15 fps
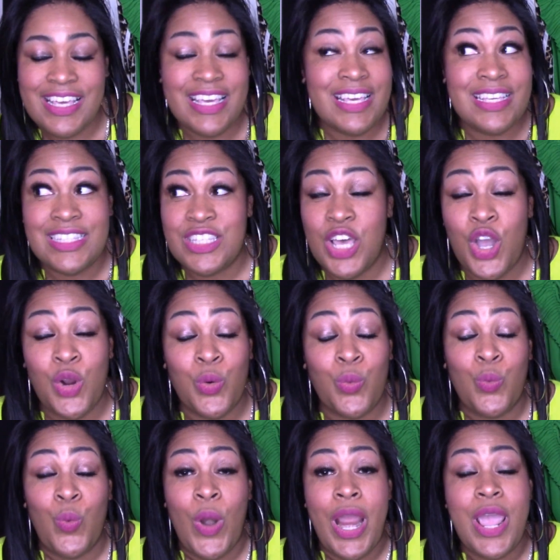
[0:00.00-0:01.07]
is a
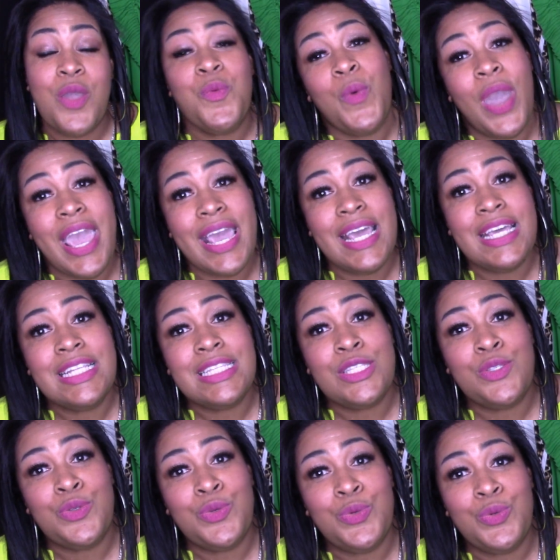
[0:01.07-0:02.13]
great way
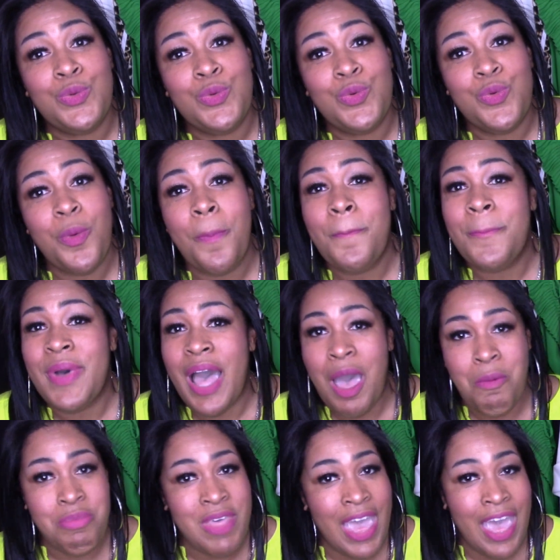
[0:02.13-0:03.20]
to
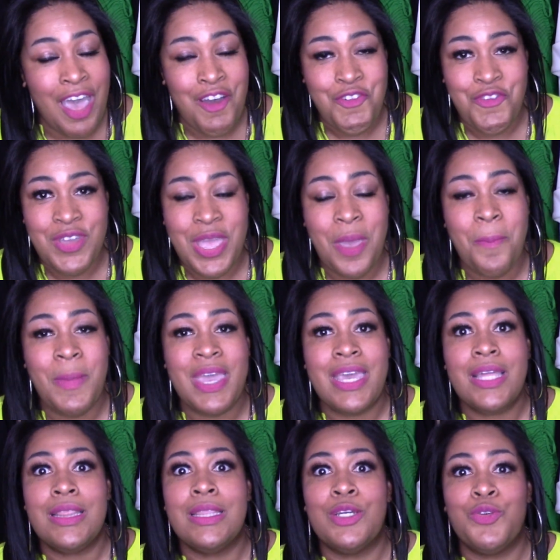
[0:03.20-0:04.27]
pop that outfit and make
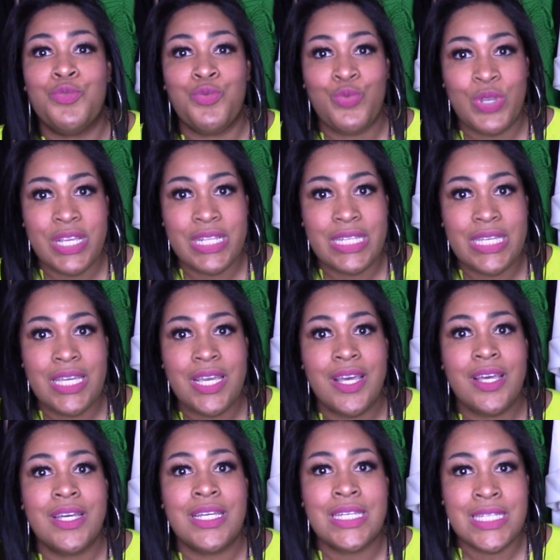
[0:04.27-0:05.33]
it look really
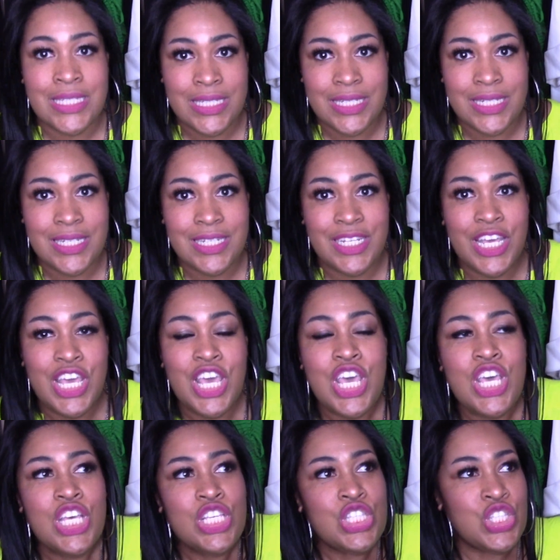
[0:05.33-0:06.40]
good.
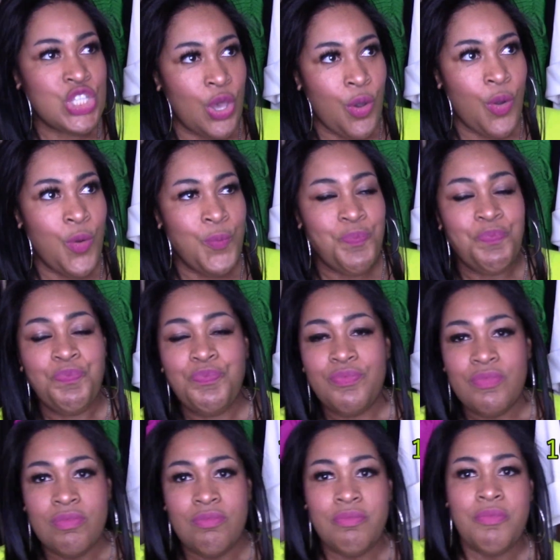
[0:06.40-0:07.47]
So
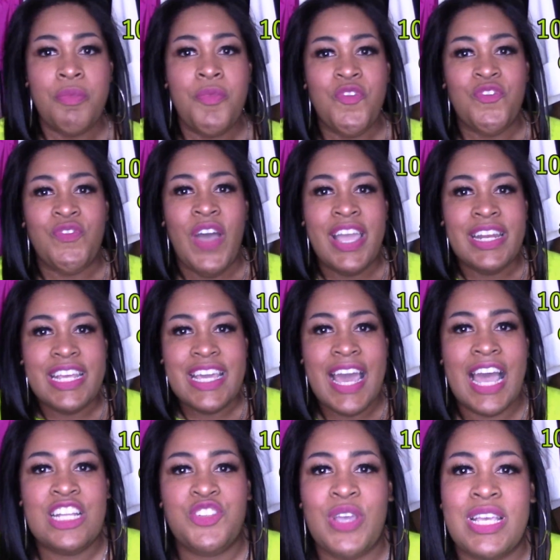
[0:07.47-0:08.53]
finding
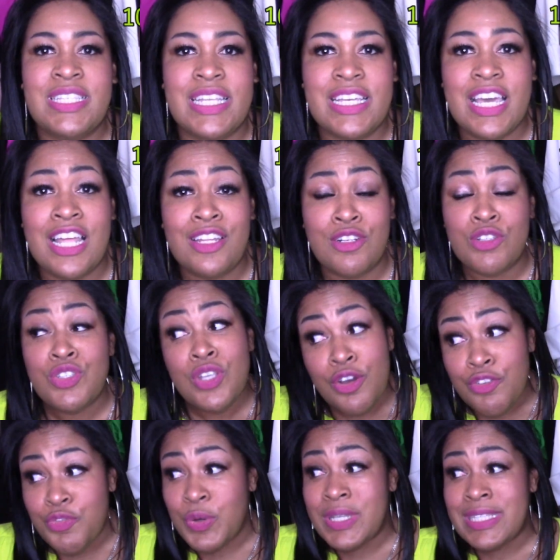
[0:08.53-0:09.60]
contrasting colors.
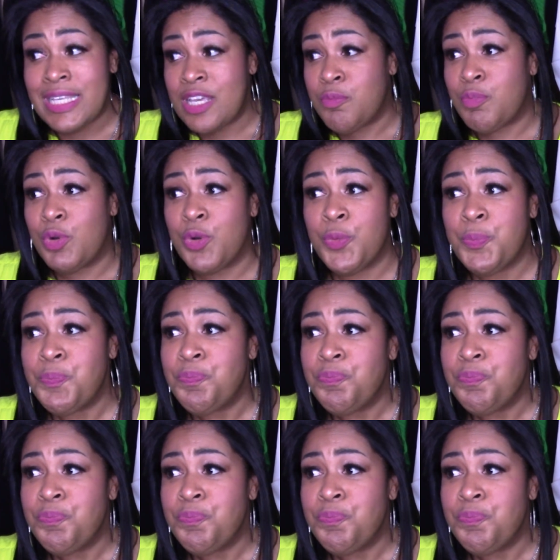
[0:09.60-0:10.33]
So for example,